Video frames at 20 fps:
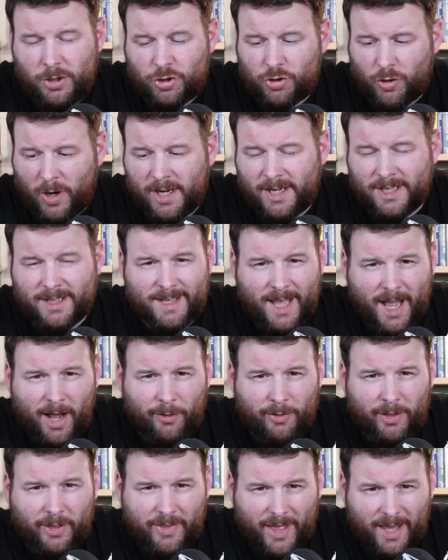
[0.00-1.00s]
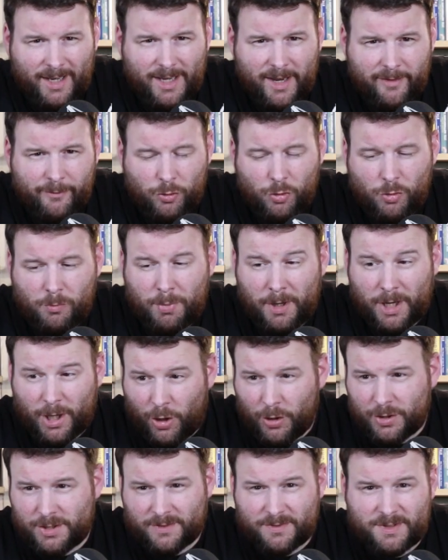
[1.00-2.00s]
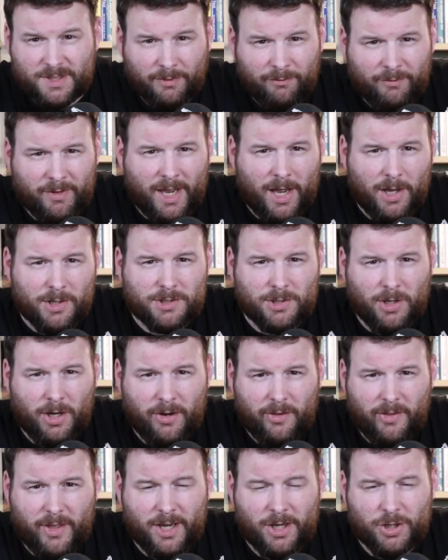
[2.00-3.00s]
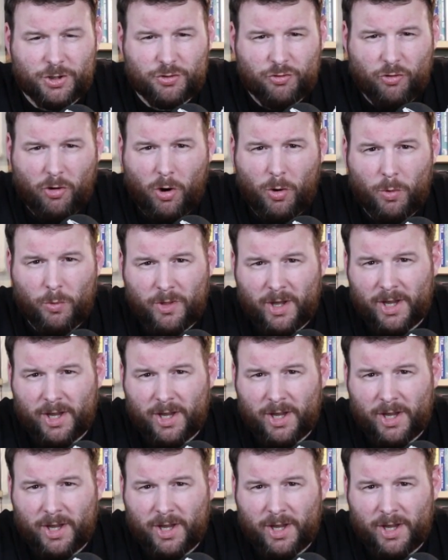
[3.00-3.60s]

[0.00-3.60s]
trading down at that level because of something outside of their control